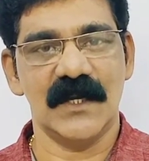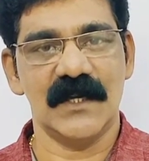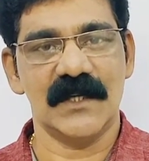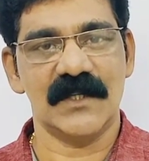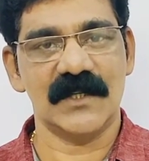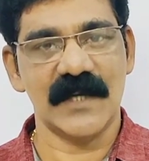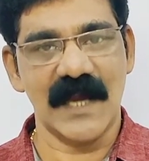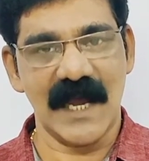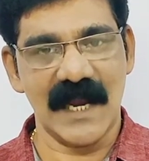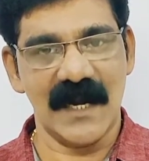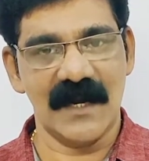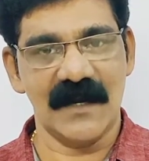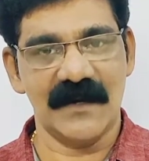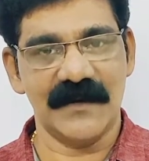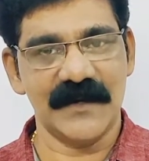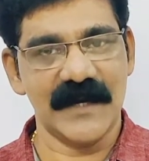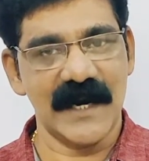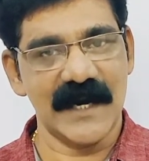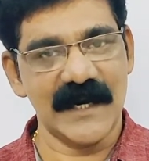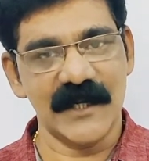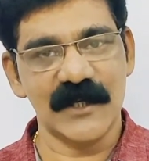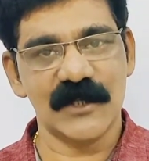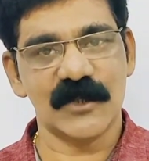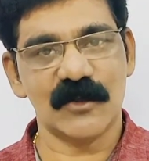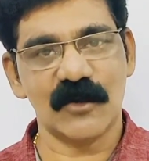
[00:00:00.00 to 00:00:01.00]
Shall
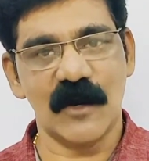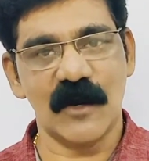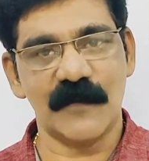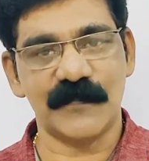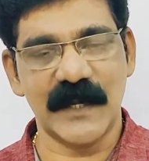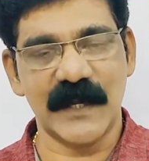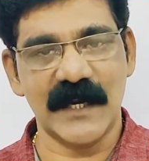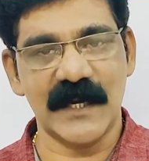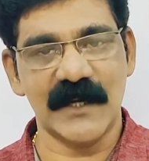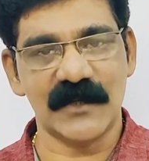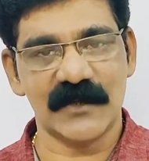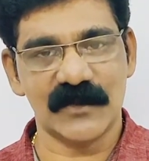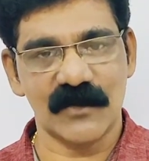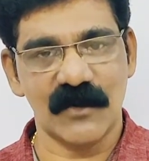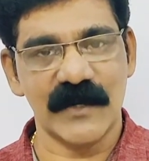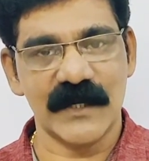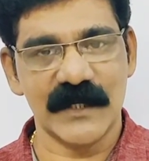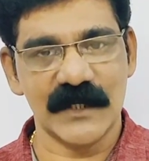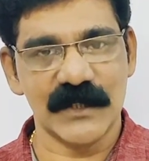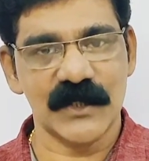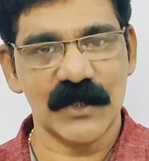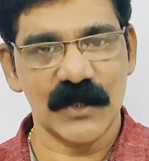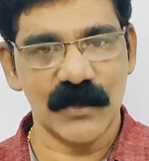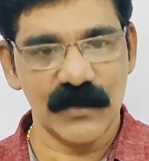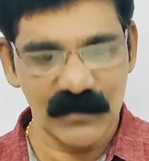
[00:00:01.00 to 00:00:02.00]
daddy stop telling
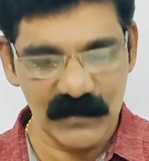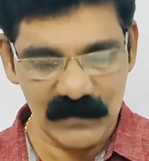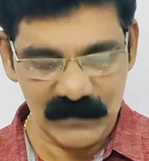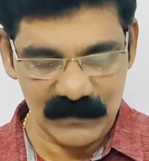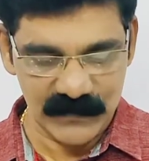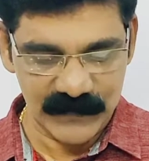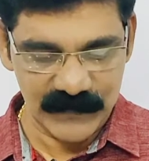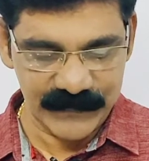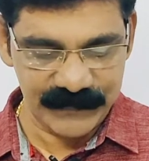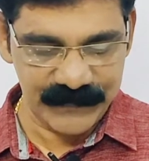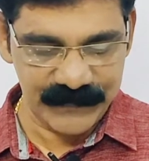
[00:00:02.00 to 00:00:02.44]
stories to you?